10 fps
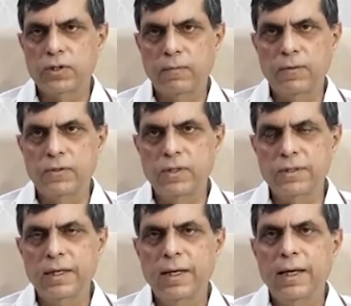
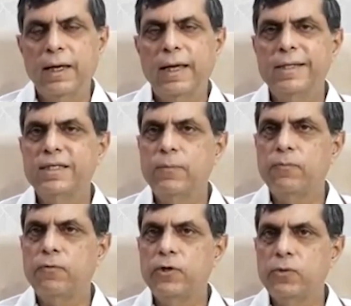surfaces, except
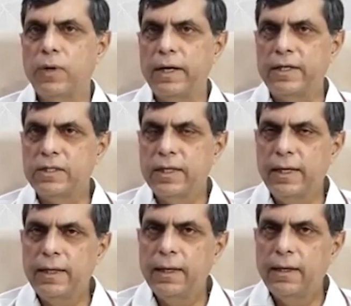for you to
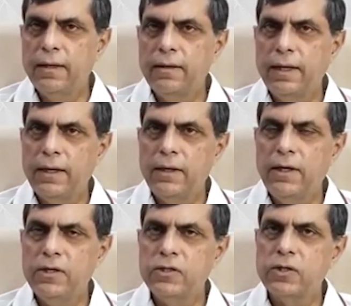understand that
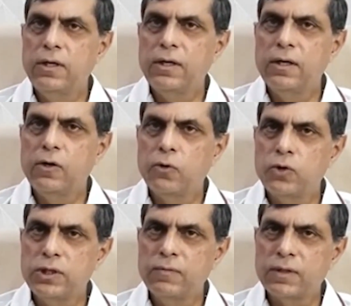it is a little
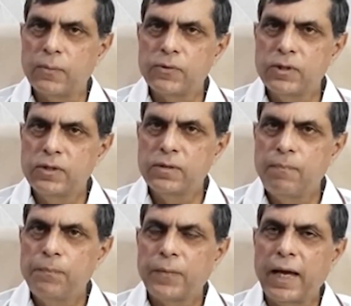corrosive substance
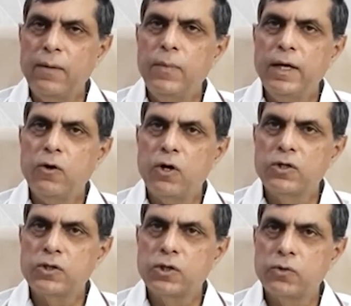and may
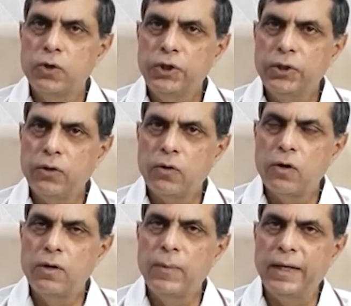cause corrosion
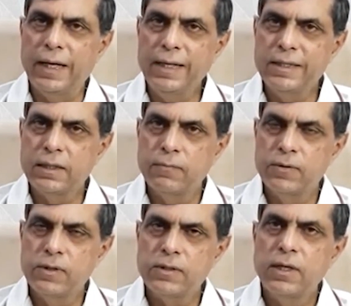on metallic
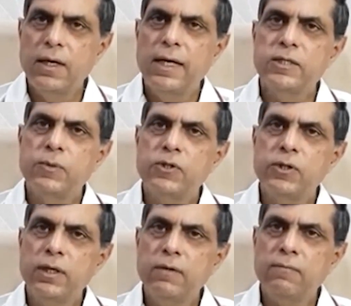surfaces,
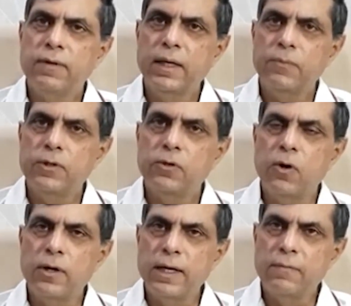especially if kept in
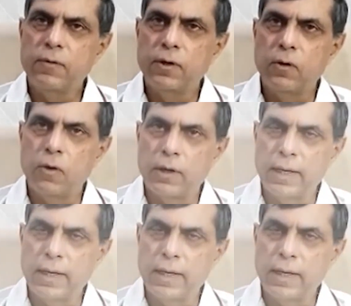contact for a long